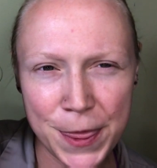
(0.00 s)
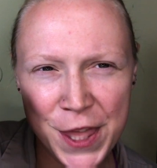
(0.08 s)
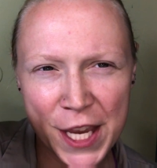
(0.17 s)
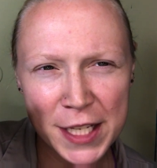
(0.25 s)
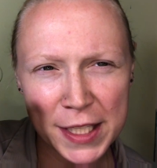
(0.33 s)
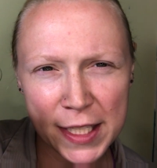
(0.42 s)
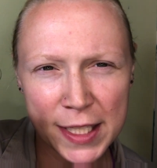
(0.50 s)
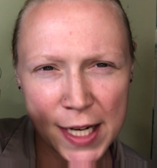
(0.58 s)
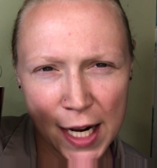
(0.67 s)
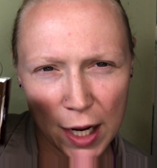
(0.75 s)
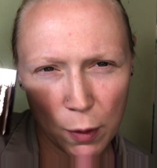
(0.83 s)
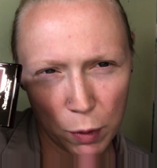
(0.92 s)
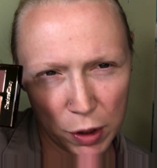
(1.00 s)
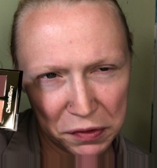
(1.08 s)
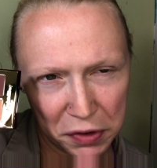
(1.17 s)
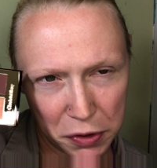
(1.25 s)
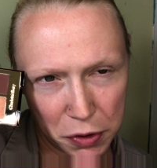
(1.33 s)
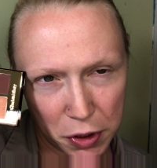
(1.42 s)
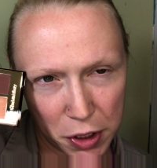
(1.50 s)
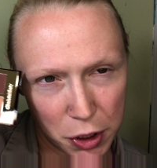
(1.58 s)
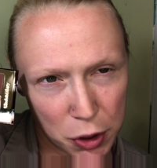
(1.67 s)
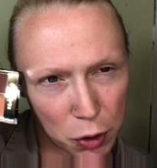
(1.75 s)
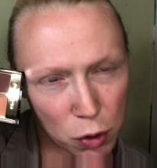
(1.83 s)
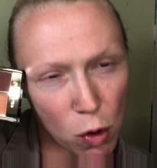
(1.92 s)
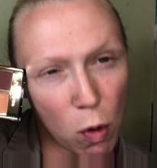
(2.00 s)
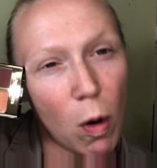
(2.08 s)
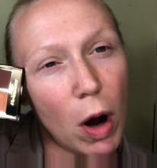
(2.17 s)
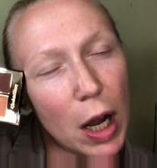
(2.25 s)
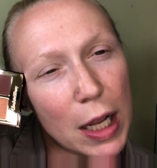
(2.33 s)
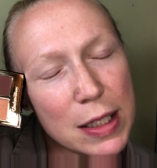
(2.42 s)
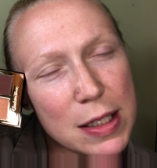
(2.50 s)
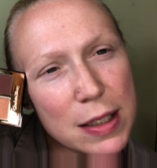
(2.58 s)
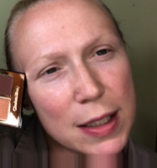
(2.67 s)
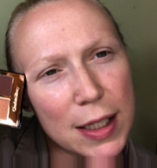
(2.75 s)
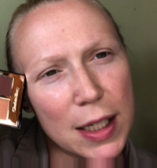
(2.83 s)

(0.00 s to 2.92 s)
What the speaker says: this is not one of her traditional quads.